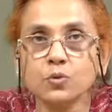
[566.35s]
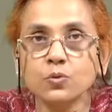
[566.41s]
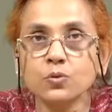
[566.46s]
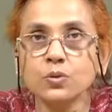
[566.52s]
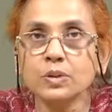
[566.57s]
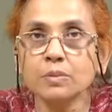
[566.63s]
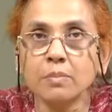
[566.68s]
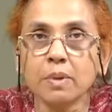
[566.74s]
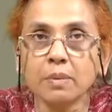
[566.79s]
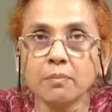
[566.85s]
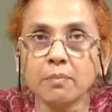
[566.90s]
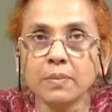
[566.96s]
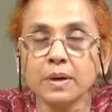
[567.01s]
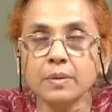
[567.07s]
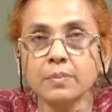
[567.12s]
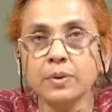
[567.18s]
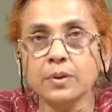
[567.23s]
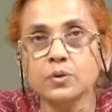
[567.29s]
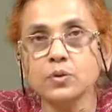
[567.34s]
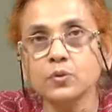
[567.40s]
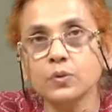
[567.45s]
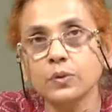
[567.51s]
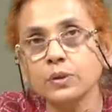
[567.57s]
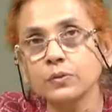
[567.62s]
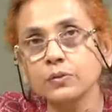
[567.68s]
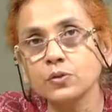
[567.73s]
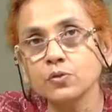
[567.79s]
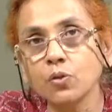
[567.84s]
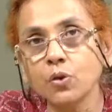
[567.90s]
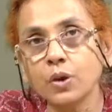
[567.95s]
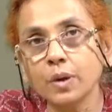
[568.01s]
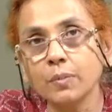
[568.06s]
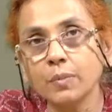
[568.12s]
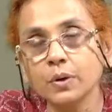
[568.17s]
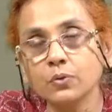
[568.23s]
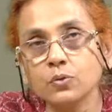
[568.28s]
to remember because when we
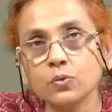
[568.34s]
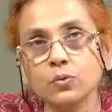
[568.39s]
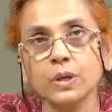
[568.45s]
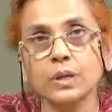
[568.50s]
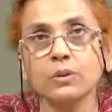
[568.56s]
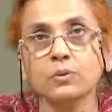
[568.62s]
talk about